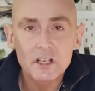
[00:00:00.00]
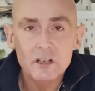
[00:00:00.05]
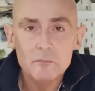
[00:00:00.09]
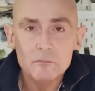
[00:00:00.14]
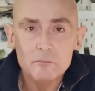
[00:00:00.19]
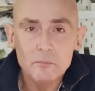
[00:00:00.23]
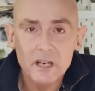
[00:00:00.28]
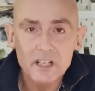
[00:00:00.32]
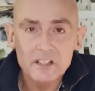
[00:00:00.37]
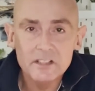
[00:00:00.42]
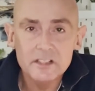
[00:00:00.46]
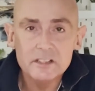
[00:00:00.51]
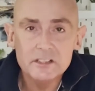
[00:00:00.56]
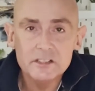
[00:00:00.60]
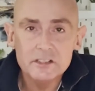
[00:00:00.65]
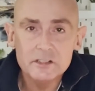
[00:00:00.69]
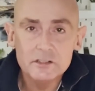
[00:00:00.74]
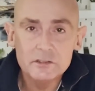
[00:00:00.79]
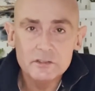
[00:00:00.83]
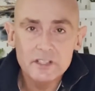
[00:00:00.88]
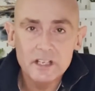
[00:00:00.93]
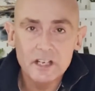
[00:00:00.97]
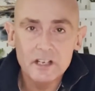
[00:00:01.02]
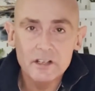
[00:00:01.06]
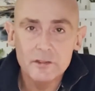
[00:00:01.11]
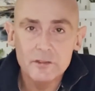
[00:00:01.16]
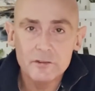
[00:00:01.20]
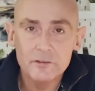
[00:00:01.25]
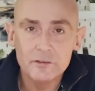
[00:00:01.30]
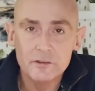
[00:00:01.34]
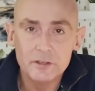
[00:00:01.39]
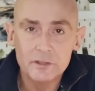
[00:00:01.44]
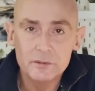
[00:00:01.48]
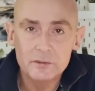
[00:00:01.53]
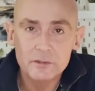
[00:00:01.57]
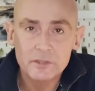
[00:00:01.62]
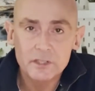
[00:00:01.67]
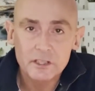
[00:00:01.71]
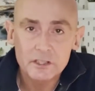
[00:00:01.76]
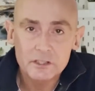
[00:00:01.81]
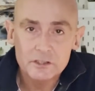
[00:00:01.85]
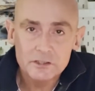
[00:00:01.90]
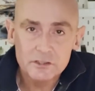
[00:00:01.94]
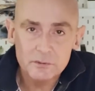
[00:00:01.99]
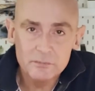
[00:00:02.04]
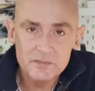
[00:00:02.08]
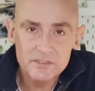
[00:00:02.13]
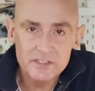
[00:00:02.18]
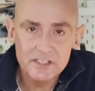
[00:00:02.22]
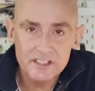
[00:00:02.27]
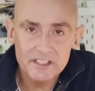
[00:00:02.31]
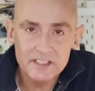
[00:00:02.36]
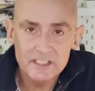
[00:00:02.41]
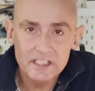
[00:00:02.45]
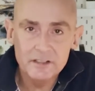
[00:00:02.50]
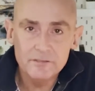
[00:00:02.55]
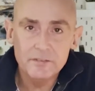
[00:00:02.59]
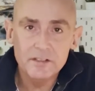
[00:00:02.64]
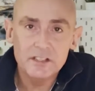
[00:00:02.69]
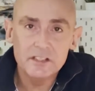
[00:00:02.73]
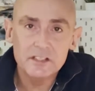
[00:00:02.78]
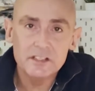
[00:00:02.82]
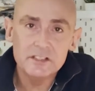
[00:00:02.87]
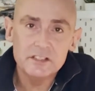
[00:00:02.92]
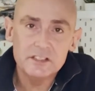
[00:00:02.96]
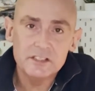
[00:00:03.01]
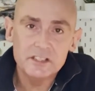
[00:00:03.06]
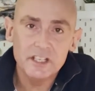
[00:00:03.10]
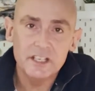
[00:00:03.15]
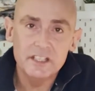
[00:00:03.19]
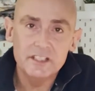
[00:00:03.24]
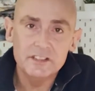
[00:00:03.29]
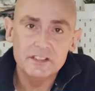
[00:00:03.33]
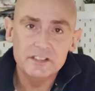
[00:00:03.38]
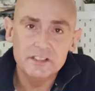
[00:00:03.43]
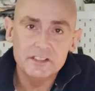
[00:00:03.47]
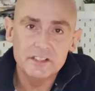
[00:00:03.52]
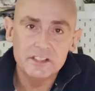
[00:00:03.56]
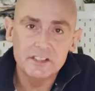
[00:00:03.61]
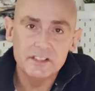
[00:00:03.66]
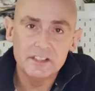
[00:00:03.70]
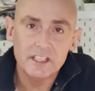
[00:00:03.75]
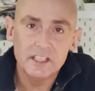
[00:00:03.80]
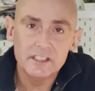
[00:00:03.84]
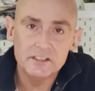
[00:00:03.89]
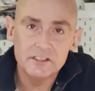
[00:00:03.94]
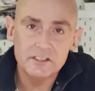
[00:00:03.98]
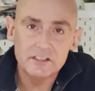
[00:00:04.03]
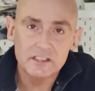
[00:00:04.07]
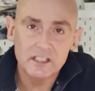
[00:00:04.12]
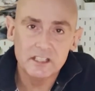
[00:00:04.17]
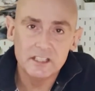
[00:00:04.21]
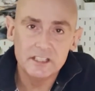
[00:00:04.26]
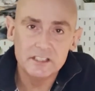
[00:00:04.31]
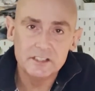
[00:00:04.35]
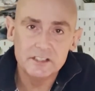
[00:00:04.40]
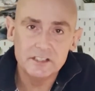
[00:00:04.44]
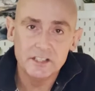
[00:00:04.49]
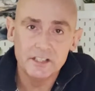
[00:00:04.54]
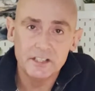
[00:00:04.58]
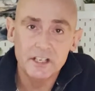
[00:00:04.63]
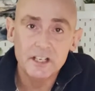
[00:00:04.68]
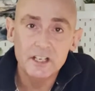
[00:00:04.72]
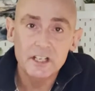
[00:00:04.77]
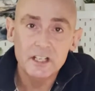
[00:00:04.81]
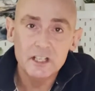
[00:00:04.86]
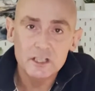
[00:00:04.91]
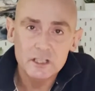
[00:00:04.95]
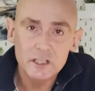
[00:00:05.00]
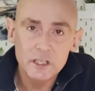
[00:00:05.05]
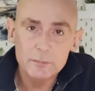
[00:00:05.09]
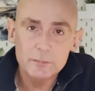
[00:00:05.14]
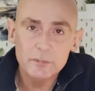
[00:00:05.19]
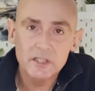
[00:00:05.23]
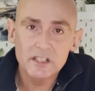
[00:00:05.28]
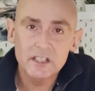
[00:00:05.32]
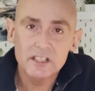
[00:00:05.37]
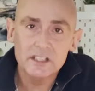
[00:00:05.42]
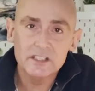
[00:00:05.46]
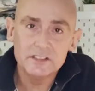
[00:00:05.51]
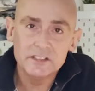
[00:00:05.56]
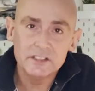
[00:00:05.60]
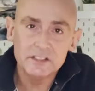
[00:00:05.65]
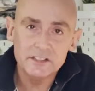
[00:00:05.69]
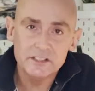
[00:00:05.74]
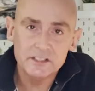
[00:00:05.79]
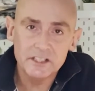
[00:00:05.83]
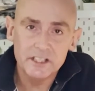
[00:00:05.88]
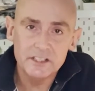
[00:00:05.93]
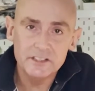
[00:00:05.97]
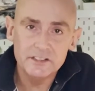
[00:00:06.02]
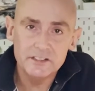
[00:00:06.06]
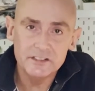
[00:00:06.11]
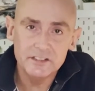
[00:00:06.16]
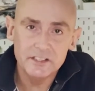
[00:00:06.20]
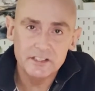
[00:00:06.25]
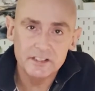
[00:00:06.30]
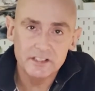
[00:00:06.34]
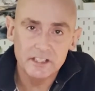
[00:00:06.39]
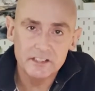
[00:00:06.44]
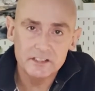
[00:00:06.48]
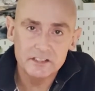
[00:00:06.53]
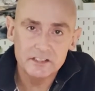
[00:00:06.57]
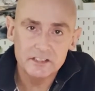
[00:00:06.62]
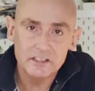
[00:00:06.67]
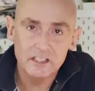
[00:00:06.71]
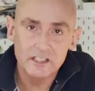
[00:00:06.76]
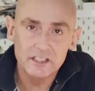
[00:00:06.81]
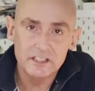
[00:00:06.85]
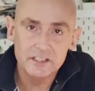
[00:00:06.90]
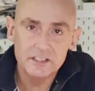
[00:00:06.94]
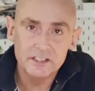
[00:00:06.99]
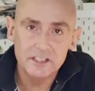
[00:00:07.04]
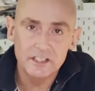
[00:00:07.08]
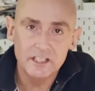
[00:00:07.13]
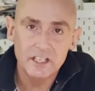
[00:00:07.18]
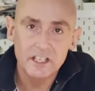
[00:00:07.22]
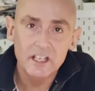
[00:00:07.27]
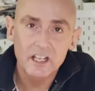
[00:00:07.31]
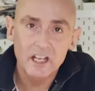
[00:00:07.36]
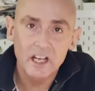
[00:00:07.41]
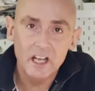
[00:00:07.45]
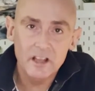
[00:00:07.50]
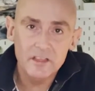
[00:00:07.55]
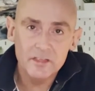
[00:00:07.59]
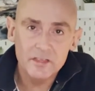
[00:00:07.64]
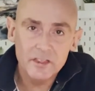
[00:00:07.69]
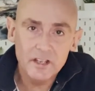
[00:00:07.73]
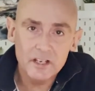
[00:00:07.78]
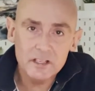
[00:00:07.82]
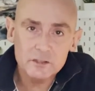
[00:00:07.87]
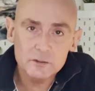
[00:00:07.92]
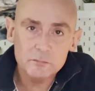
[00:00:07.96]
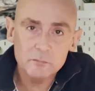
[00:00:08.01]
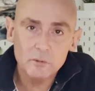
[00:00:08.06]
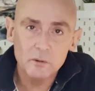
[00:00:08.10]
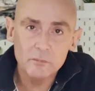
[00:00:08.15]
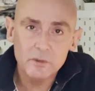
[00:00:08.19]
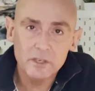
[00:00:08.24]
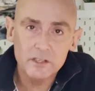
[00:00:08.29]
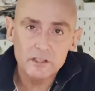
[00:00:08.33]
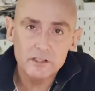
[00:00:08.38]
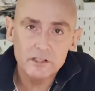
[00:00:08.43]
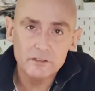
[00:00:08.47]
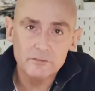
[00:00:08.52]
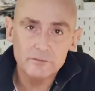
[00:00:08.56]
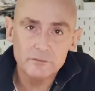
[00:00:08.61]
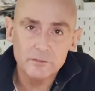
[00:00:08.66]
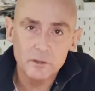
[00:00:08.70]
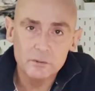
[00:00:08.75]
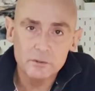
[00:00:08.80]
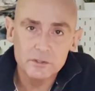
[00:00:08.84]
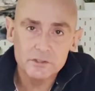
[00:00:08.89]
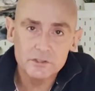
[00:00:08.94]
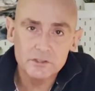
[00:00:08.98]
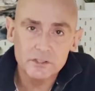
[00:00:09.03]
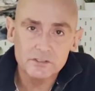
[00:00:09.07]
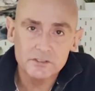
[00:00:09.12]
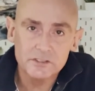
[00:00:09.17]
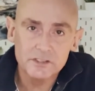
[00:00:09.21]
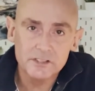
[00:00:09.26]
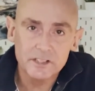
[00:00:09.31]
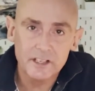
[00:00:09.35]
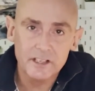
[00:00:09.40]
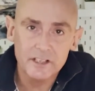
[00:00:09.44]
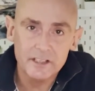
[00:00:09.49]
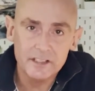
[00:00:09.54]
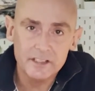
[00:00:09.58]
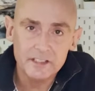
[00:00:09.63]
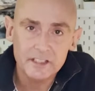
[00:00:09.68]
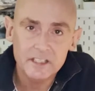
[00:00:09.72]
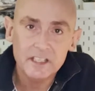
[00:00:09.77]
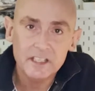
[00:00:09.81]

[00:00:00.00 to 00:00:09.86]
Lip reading: managed to get through some significant changes in legislation, liberalising changes in legislation, and that's what we're going to focus on today.